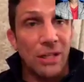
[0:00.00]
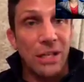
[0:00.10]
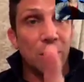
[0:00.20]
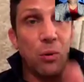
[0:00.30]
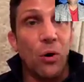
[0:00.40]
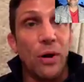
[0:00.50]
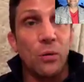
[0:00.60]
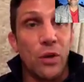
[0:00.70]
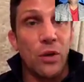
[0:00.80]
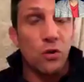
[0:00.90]
a point
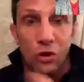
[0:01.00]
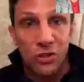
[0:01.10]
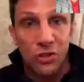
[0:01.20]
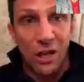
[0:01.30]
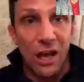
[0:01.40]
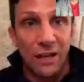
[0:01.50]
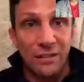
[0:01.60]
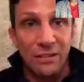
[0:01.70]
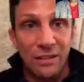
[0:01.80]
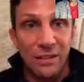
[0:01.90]
where you cross the line.
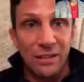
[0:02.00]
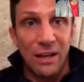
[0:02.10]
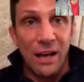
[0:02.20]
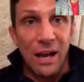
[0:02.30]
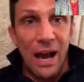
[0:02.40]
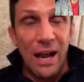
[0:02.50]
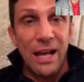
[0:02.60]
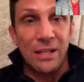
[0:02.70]
And that's